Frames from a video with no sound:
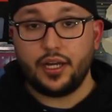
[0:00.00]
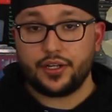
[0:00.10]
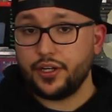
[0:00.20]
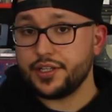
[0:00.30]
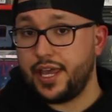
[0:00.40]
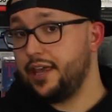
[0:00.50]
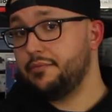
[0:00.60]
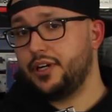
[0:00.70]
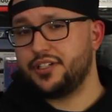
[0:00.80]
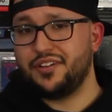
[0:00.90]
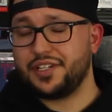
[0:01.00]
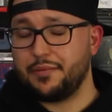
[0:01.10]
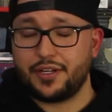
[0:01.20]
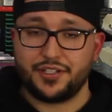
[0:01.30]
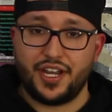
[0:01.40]
A good game. Actually, no, this
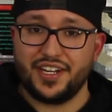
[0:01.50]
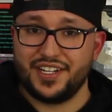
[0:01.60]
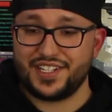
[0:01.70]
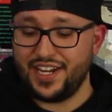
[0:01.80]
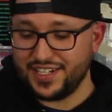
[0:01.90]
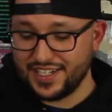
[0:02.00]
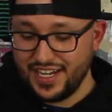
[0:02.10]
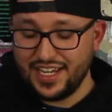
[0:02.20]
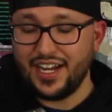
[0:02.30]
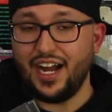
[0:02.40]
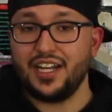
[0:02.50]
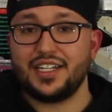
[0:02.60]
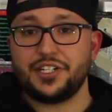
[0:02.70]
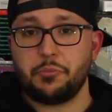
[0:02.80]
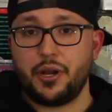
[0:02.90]
game actually kind of sucks.
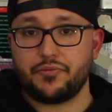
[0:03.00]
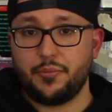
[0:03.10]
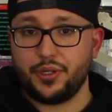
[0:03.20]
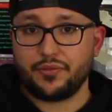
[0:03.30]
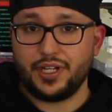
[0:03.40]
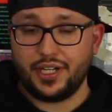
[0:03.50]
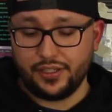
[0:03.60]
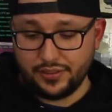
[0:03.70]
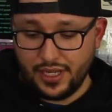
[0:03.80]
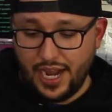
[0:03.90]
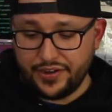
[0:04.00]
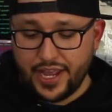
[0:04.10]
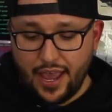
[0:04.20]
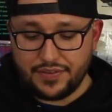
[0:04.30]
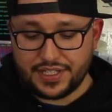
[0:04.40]
Digimon Rumble Arena. I already
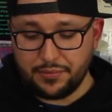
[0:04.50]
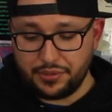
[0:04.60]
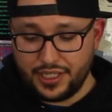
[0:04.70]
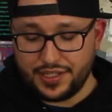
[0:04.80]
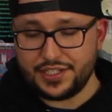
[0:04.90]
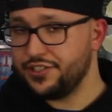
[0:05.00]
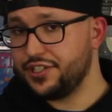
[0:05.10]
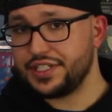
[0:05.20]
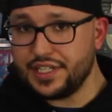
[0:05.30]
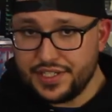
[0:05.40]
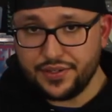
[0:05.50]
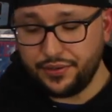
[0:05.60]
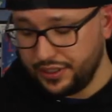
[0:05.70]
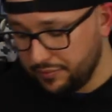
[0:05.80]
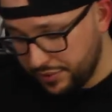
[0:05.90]
have this complete. This is just disc
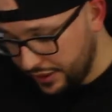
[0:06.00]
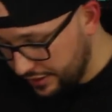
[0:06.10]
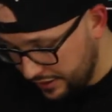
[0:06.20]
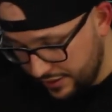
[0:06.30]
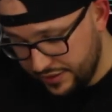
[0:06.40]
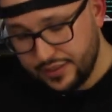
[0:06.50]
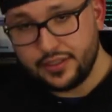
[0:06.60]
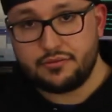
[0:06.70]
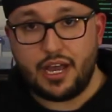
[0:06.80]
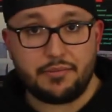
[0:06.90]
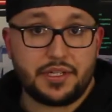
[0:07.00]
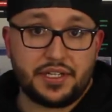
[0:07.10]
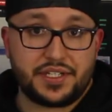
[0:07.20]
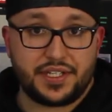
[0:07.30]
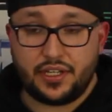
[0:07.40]
only, but I mean,
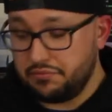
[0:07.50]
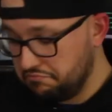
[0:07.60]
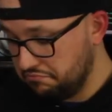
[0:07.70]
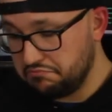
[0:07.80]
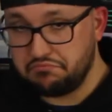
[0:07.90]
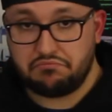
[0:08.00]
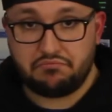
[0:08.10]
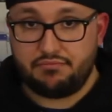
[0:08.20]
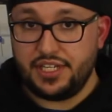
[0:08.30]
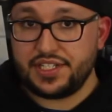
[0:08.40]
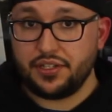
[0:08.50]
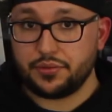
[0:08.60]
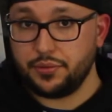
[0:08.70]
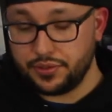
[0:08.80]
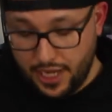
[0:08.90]
it's still a
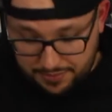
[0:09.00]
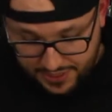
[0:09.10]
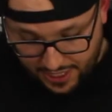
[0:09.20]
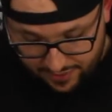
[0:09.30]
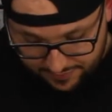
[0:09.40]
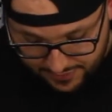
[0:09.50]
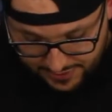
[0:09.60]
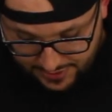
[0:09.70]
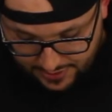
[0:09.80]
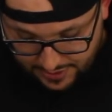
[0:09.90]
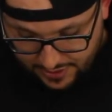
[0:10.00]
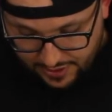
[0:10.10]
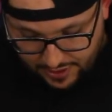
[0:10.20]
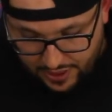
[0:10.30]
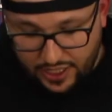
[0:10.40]
cool game to have.
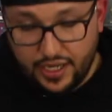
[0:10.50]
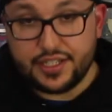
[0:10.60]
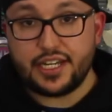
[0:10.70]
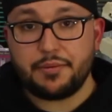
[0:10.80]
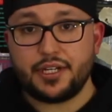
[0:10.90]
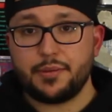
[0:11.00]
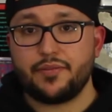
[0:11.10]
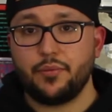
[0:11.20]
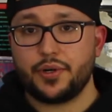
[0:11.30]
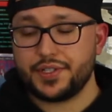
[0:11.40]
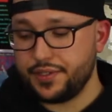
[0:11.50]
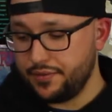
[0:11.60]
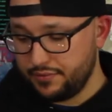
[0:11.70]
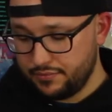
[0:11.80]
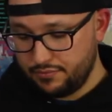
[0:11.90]
WWF
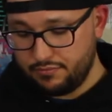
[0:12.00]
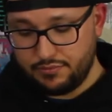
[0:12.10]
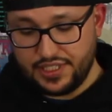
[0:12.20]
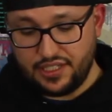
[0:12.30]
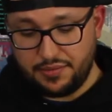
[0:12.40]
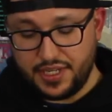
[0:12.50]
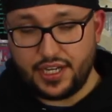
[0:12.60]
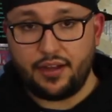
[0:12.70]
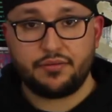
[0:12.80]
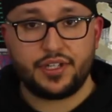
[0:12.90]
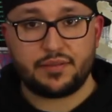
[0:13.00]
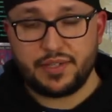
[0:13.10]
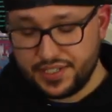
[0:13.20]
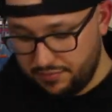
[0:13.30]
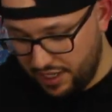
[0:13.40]
Warzone. That's upside down. Just
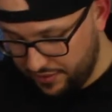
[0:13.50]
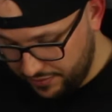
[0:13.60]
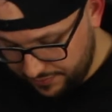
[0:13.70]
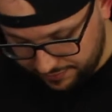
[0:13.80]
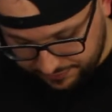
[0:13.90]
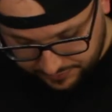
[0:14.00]
missing the manual.